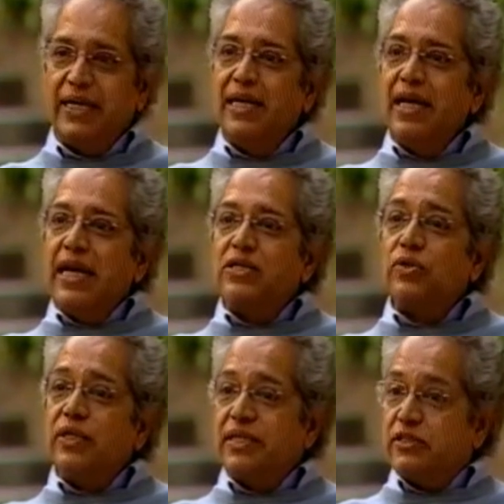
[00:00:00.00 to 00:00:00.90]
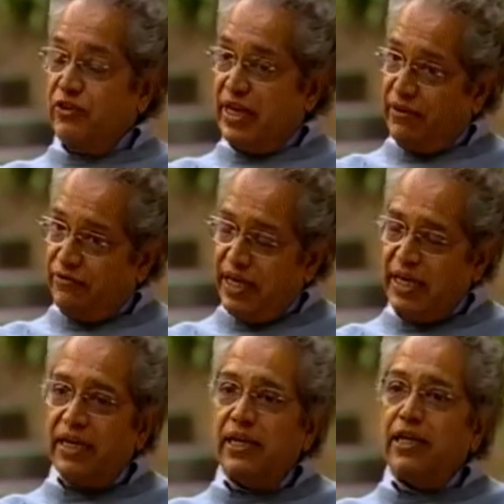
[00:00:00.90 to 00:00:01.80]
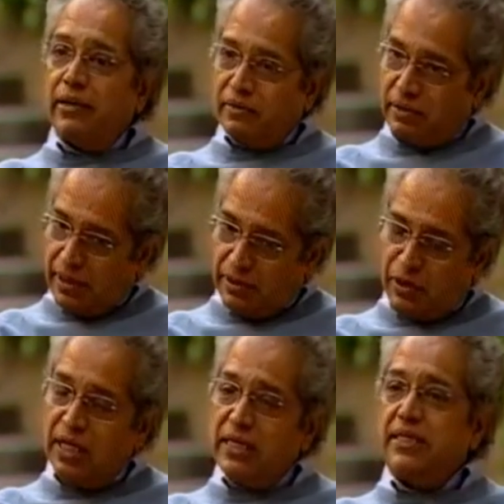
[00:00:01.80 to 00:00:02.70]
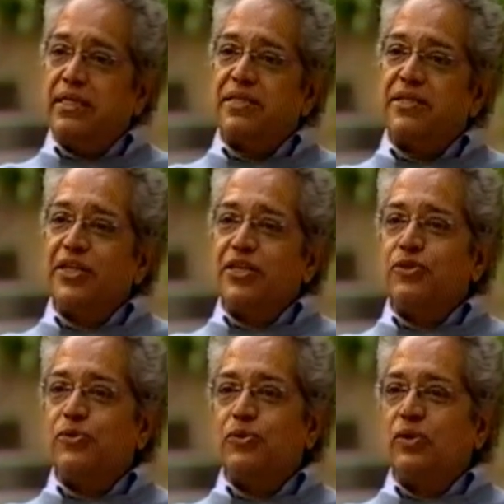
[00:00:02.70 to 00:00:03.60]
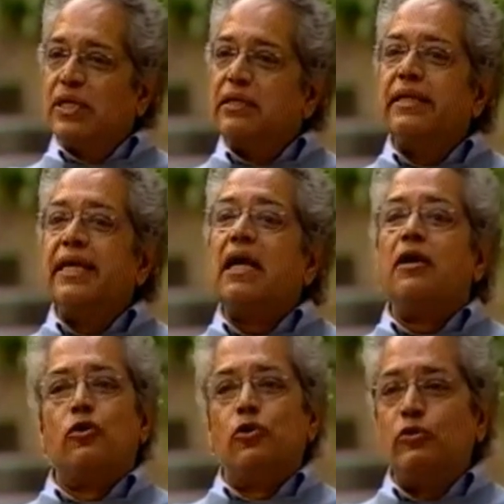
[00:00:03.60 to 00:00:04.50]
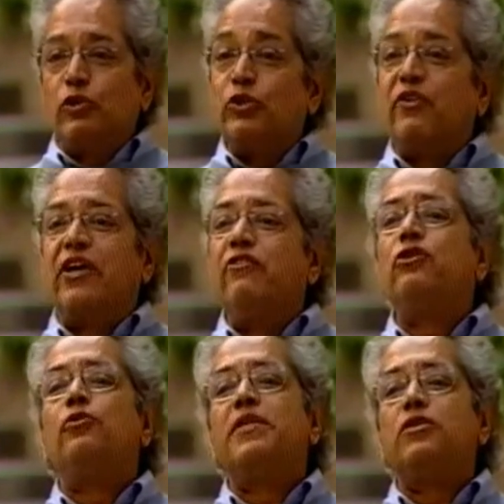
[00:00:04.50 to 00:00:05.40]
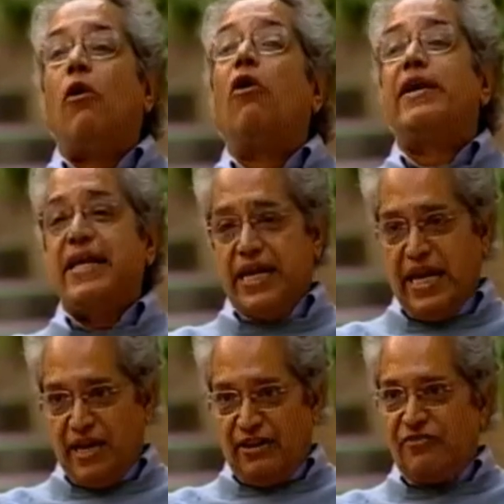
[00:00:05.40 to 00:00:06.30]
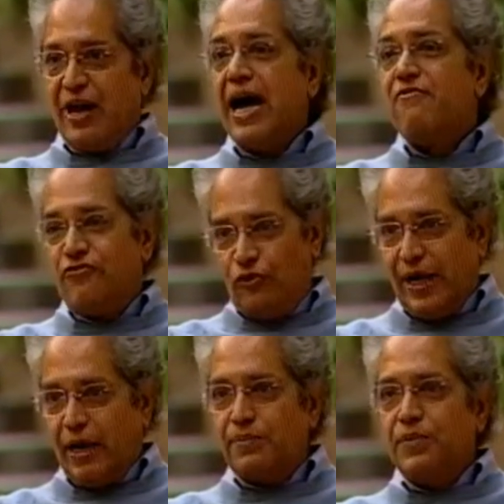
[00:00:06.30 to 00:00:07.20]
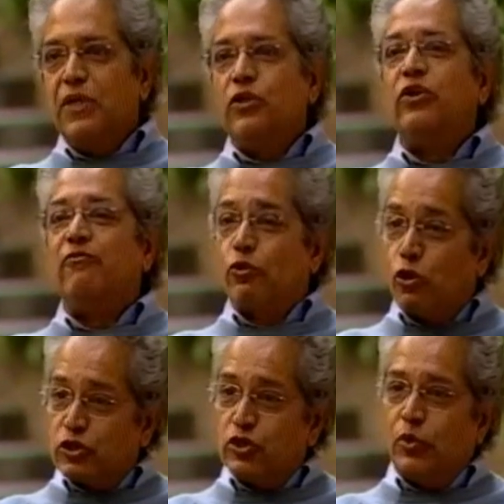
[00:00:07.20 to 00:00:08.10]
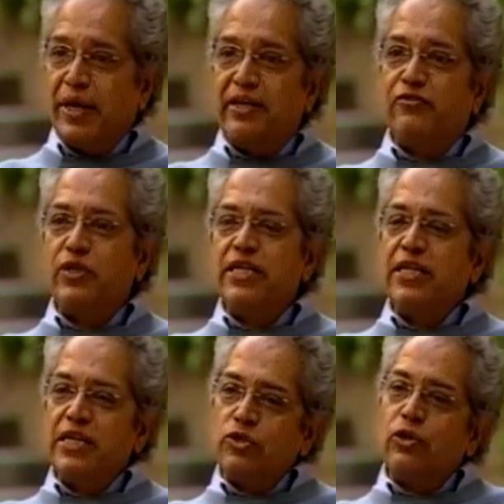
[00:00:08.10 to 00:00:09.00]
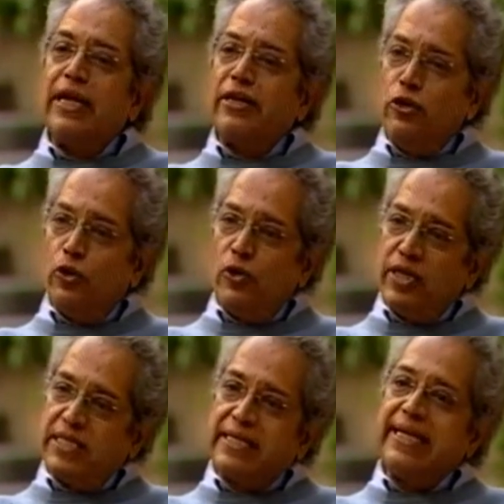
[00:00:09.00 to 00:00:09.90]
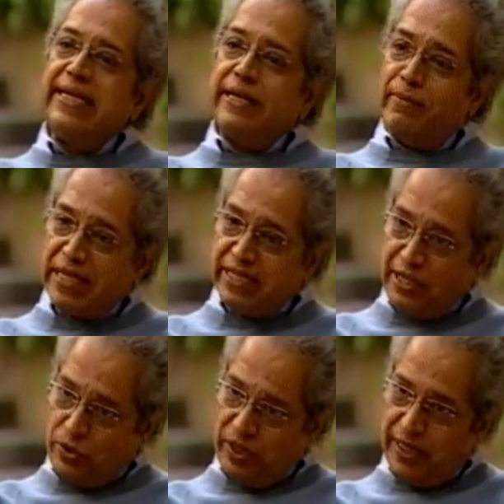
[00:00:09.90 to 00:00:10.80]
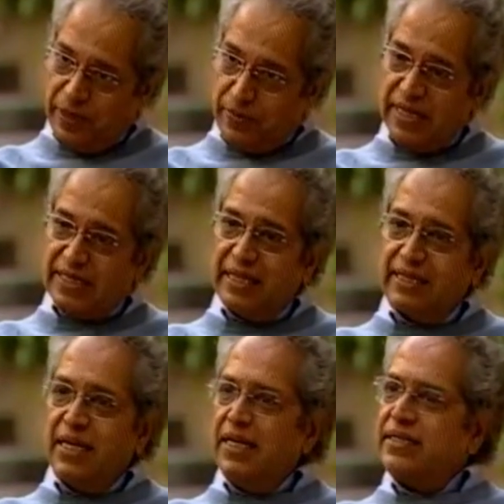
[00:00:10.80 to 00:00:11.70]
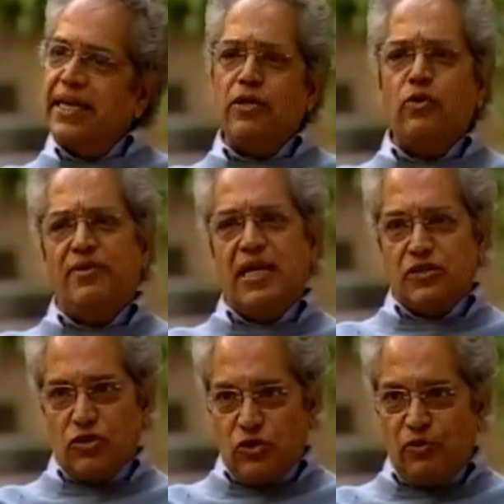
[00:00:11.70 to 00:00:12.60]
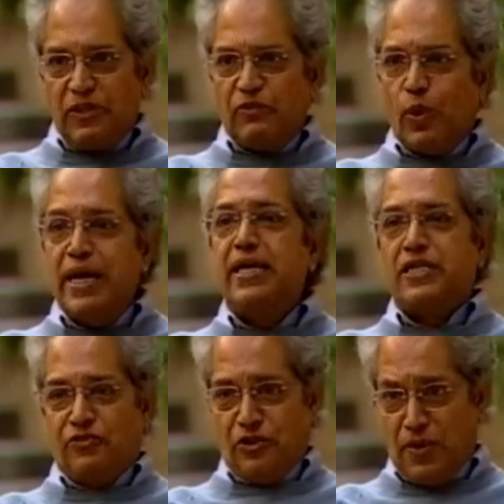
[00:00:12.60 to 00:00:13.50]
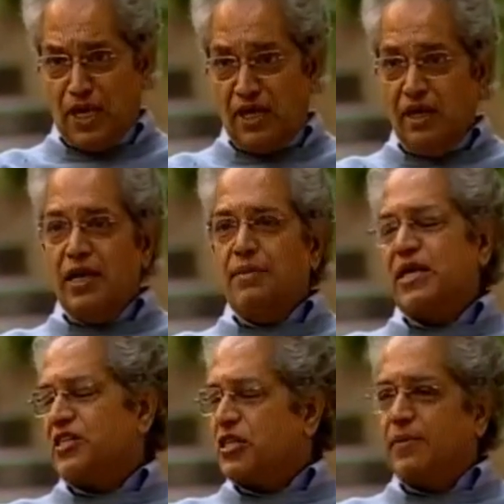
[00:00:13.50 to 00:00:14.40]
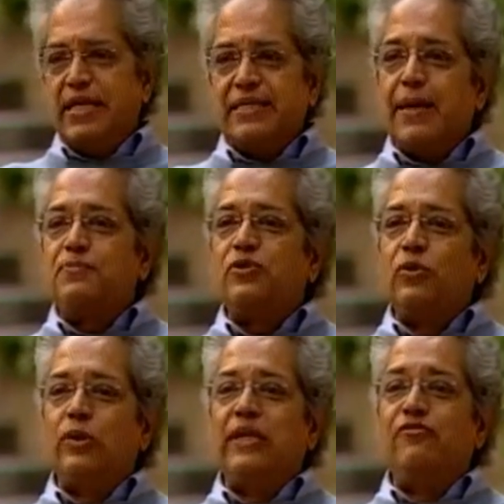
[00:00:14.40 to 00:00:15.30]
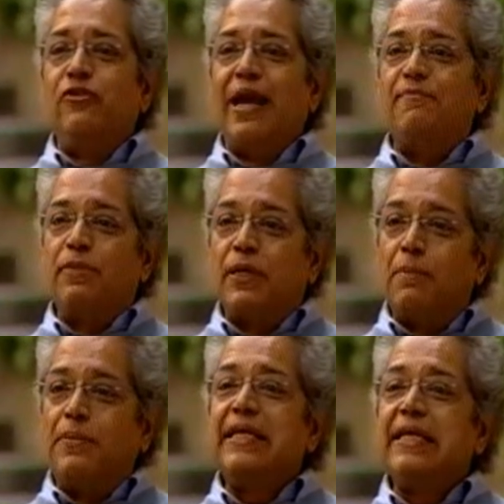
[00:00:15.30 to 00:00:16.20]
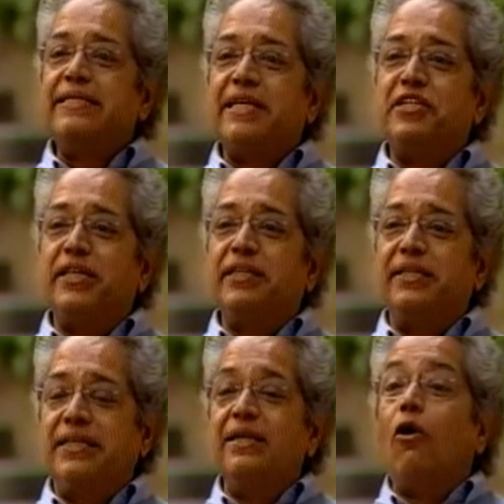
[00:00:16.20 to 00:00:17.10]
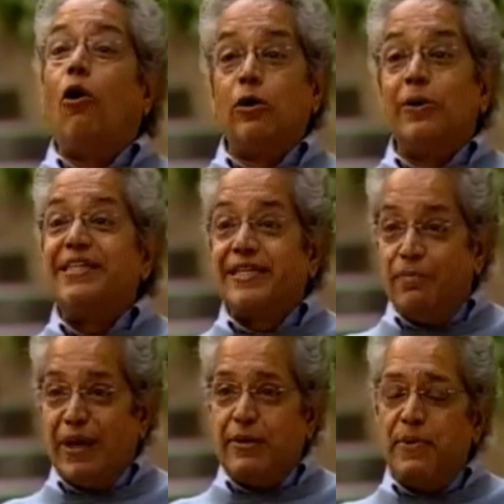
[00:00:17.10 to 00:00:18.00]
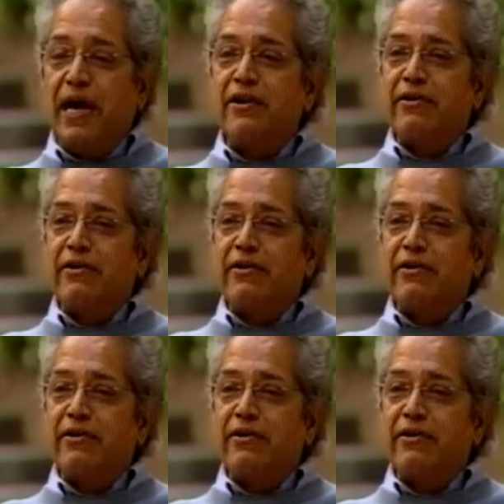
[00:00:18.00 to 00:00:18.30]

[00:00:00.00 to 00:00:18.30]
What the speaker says: So it is very, very courteous to that no, what you have given to me is already enough. I am full up. You have cooked so wonderfully. So that no is really a message to the other person saying you have done so much wonders for me. My stomach is absolutely full. I am completely satiated, although I still might be hungry.